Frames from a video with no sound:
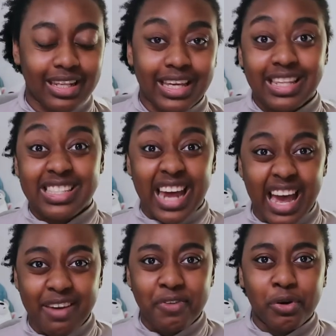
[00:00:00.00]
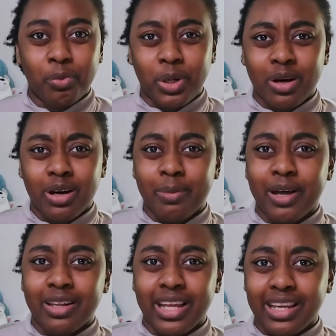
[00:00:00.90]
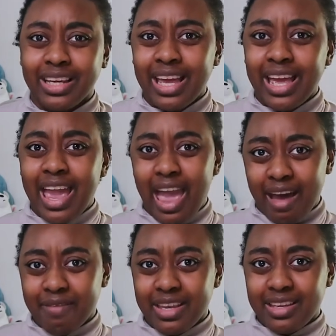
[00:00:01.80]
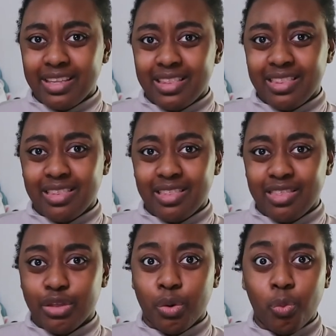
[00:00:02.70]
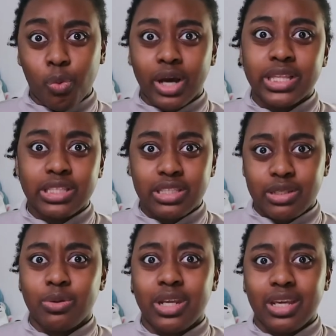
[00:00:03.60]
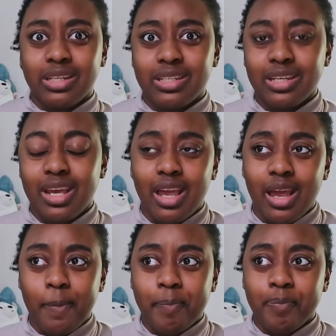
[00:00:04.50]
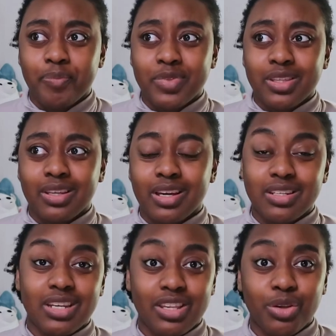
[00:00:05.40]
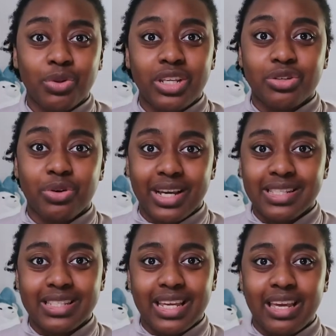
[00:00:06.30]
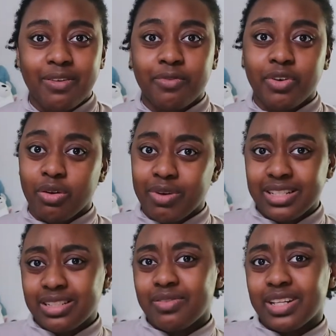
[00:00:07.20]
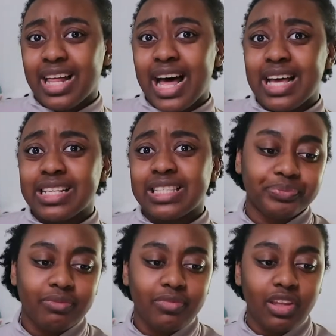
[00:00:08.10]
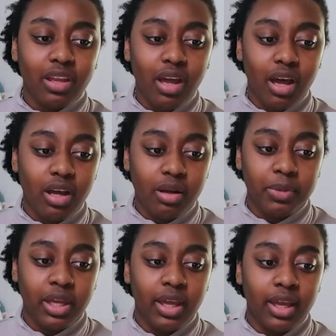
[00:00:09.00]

like at least I feel weird about like having the one student continually translate for the rest of the class. Um,